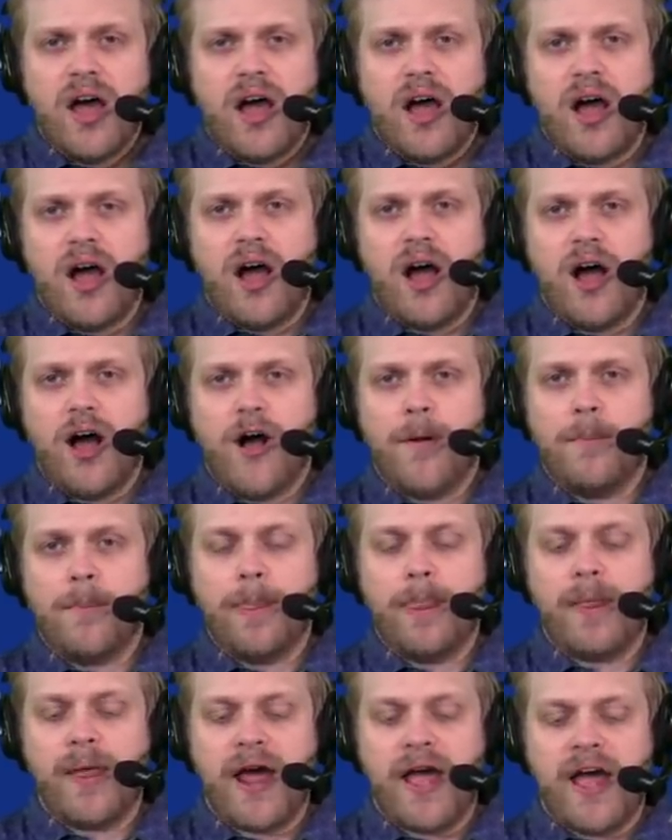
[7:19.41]

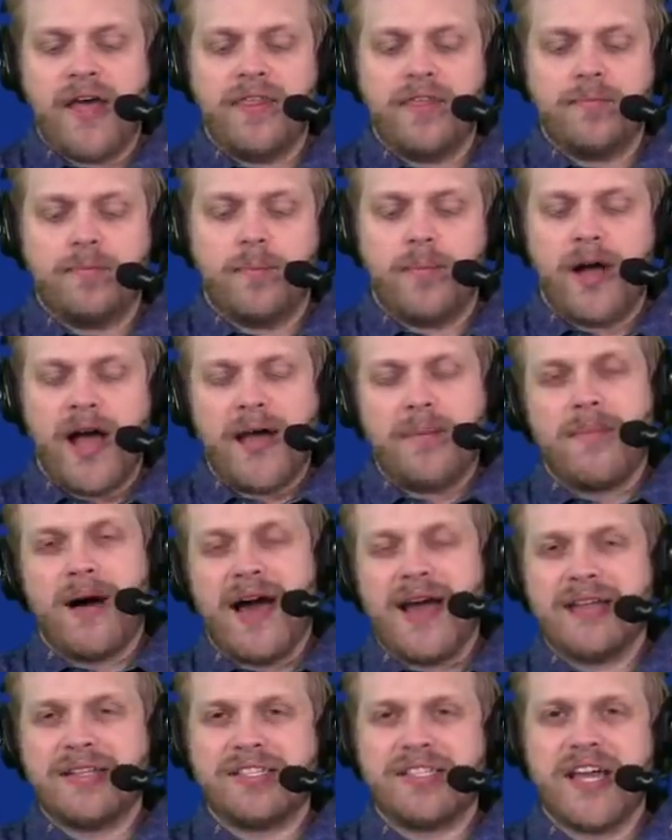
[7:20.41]
Um, I think my
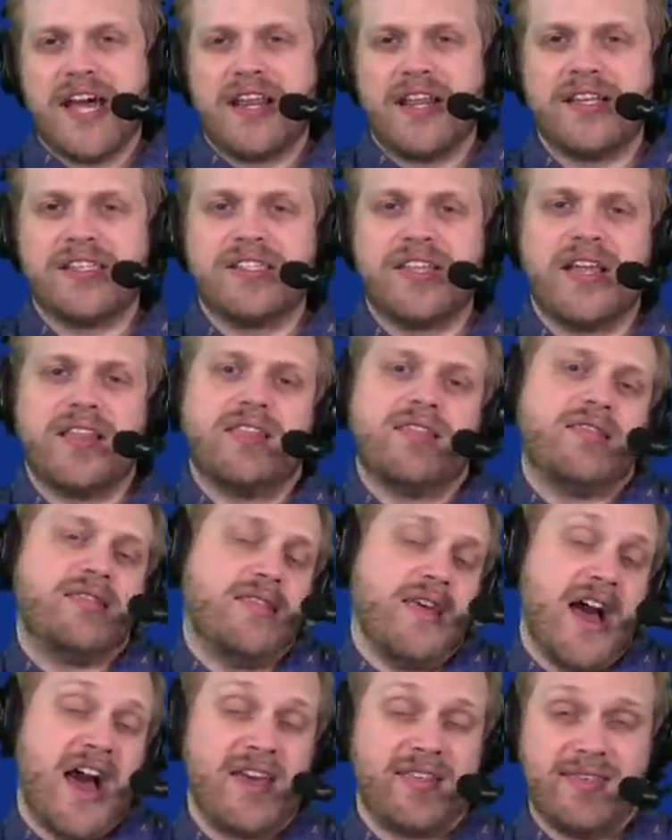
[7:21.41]
mindset is that
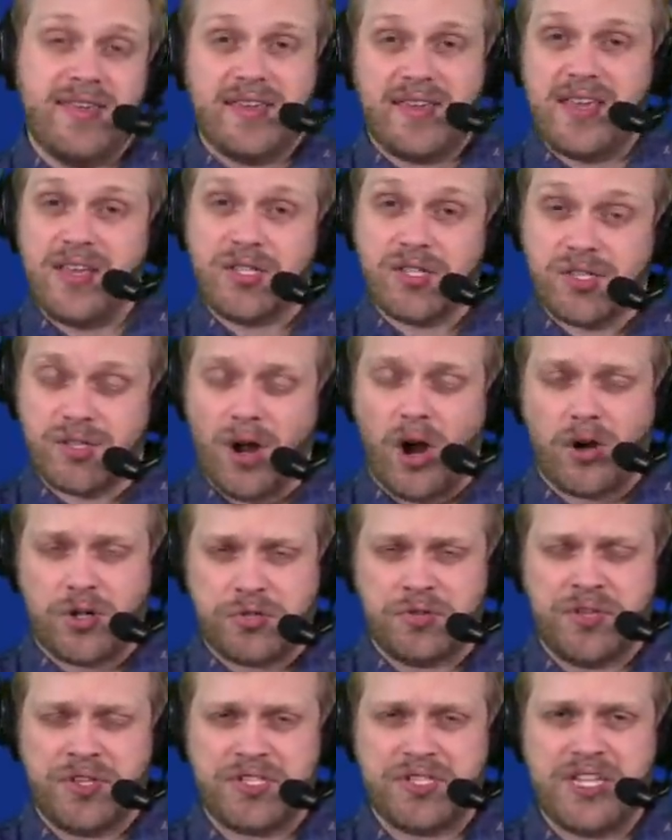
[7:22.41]
I think he
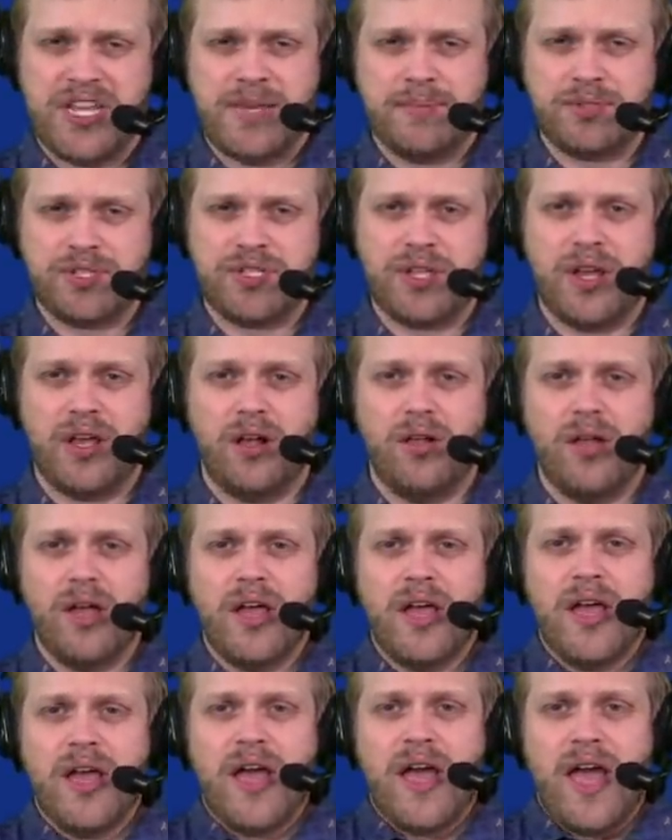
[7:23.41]
starts with this team still
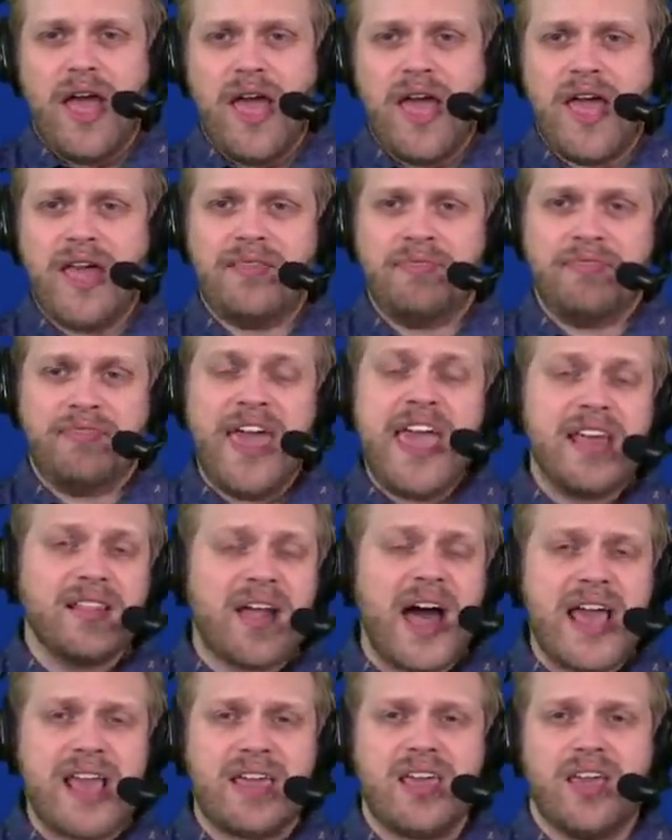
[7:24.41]
and they
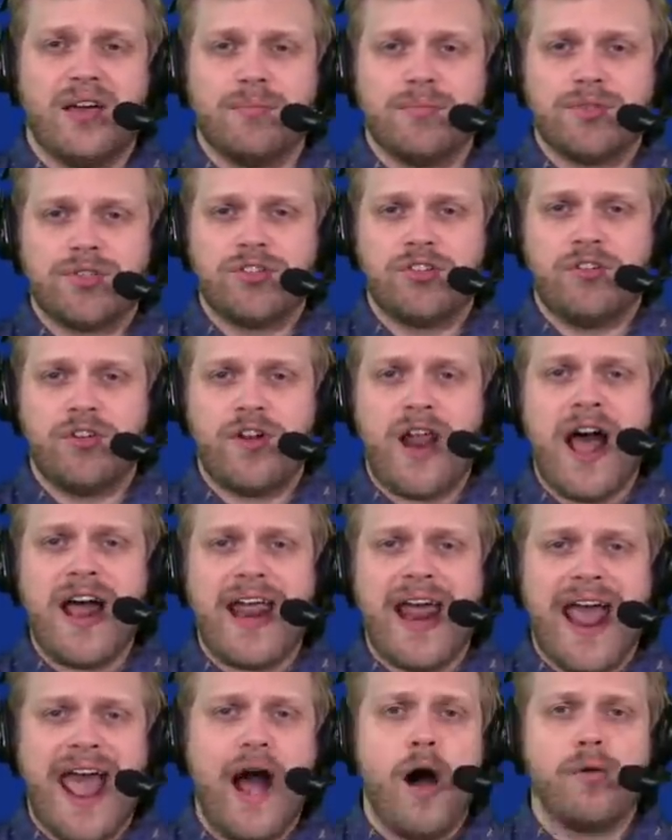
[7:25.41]
like him. So they're not
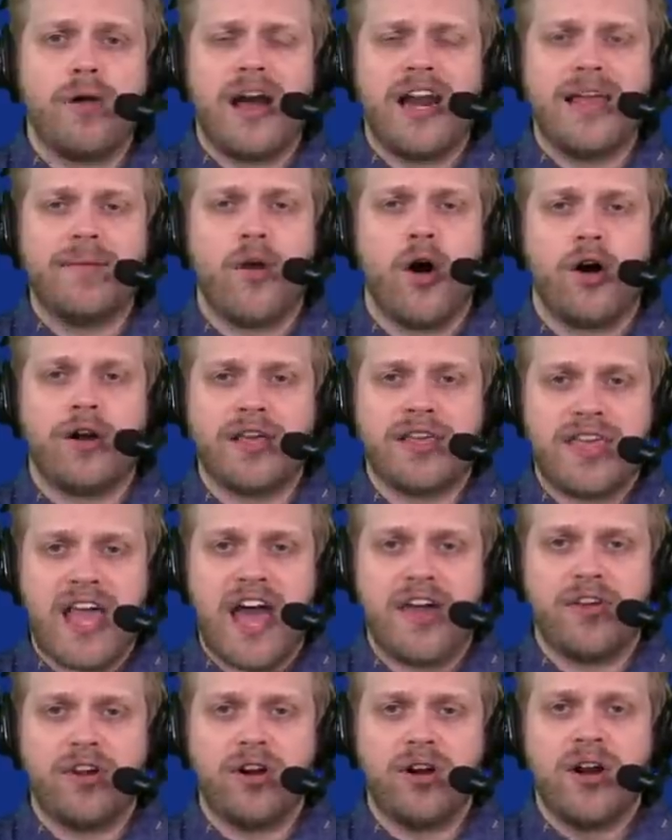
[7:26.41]
out on him
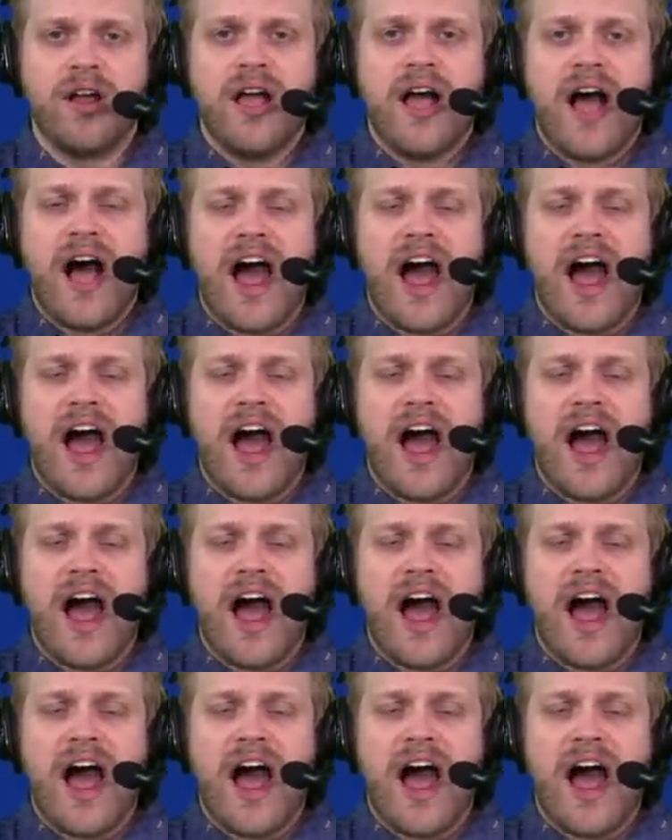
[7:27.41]
altogether.